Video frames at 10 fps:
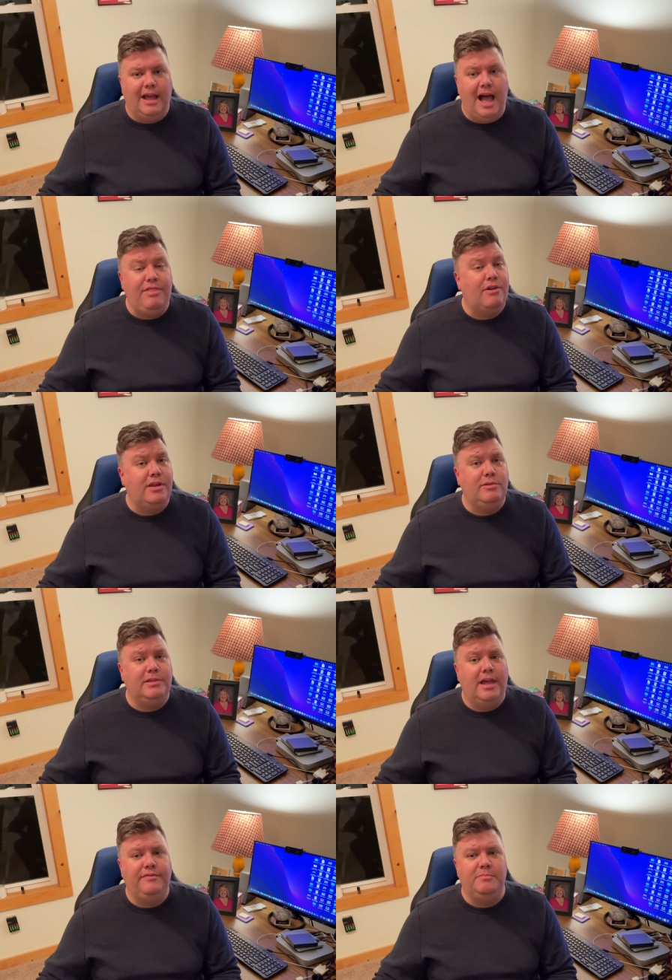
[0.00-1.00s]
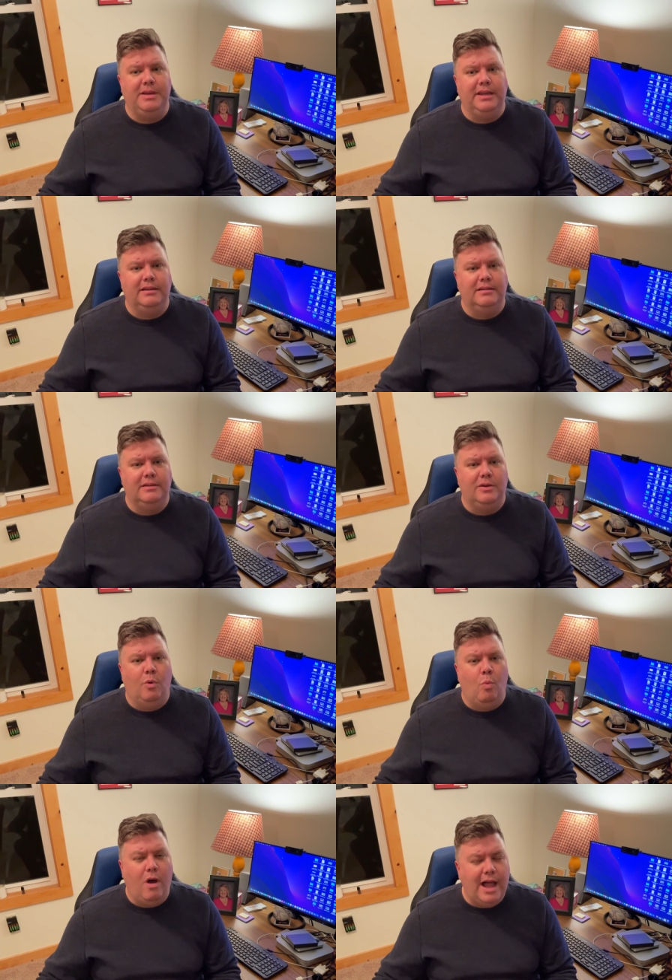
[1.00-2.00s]
I thought you loved me.
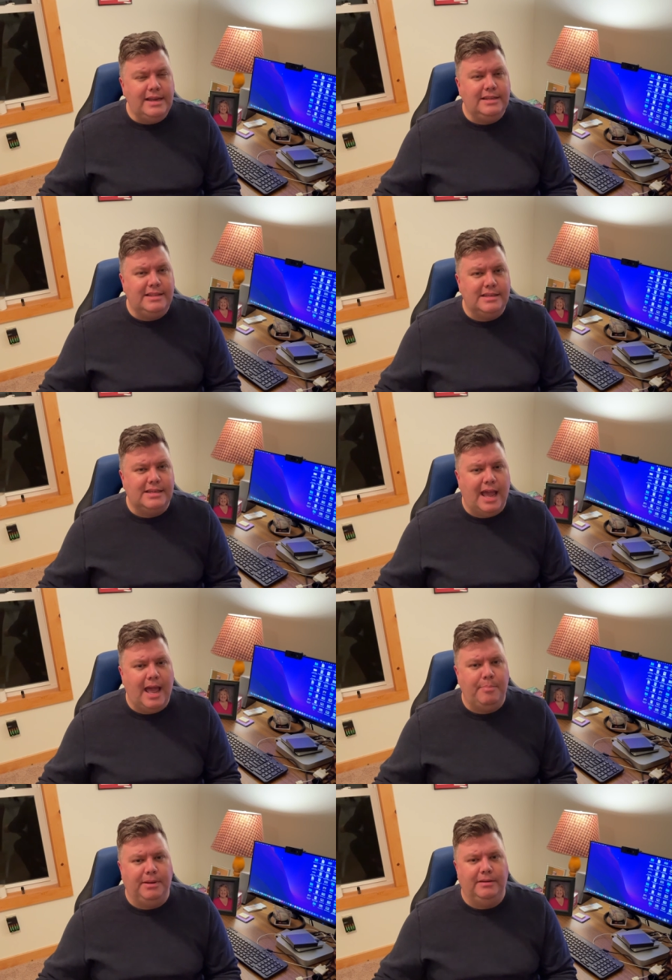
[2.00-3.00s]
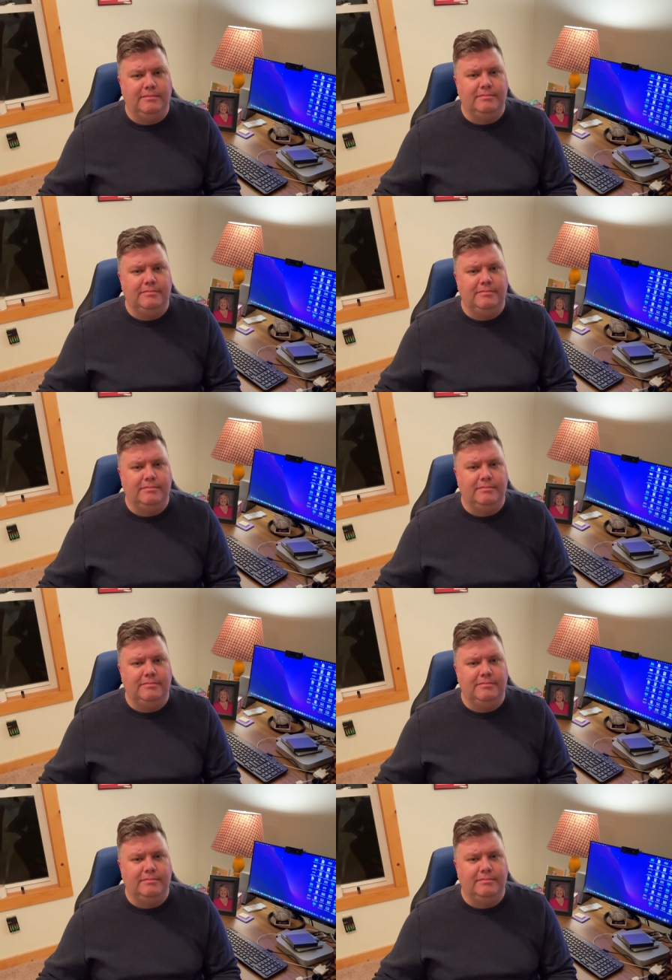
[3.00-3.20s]
Why did this happen?